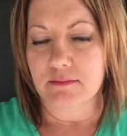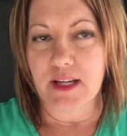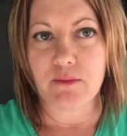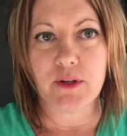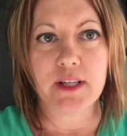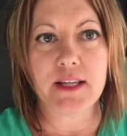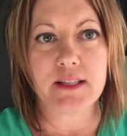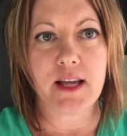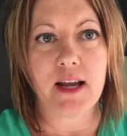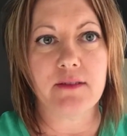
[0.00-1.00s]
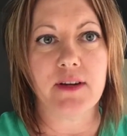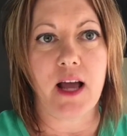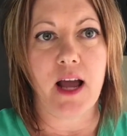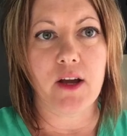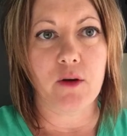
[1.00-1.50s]
it really is kind of an
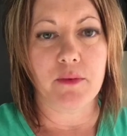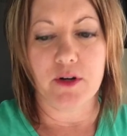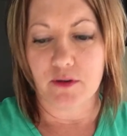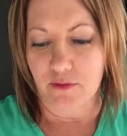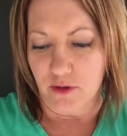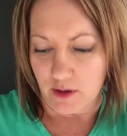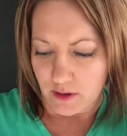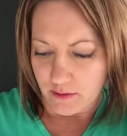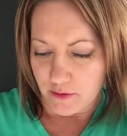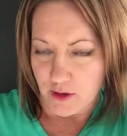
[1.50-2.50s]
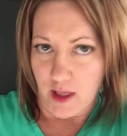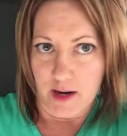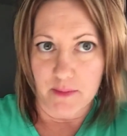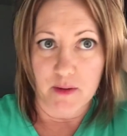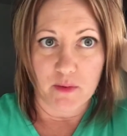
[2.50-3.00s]
eye-opener for a
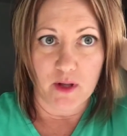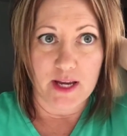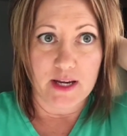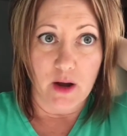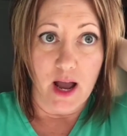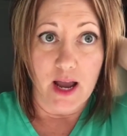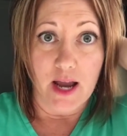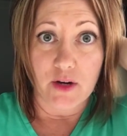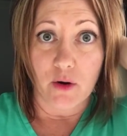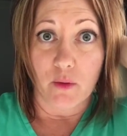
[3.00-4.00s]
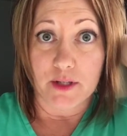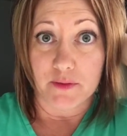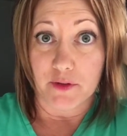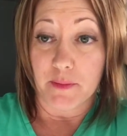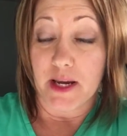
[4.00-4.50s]
lot of people, and I know it was
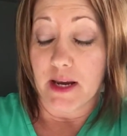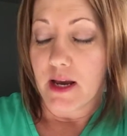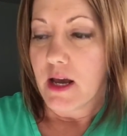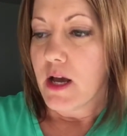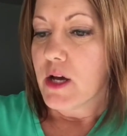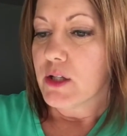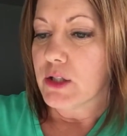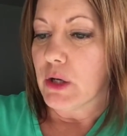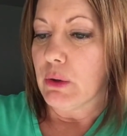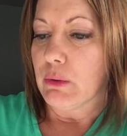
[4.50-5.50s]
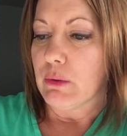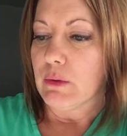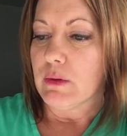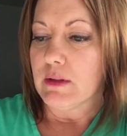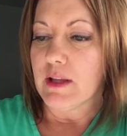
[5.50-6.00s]
for me. So
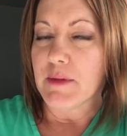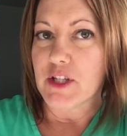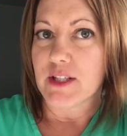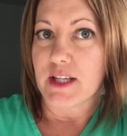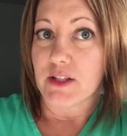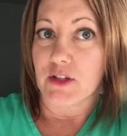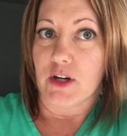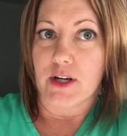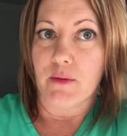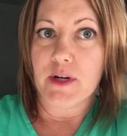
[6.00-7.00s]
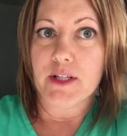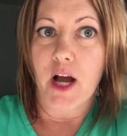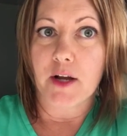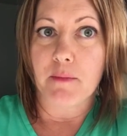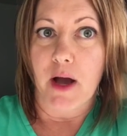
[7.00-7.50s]
let me just get started. I want to
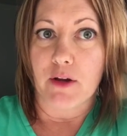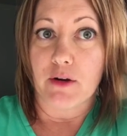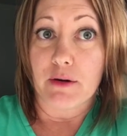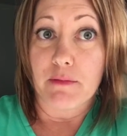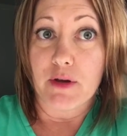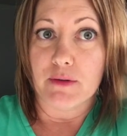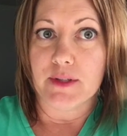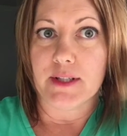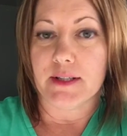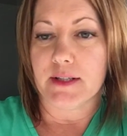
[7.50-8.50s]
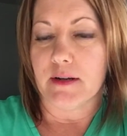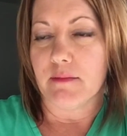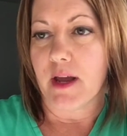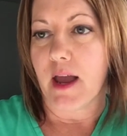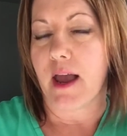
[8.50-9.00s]
talk about your immune
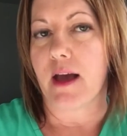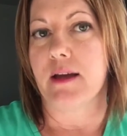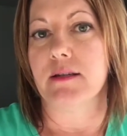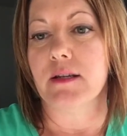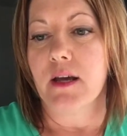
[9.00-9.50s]
system, and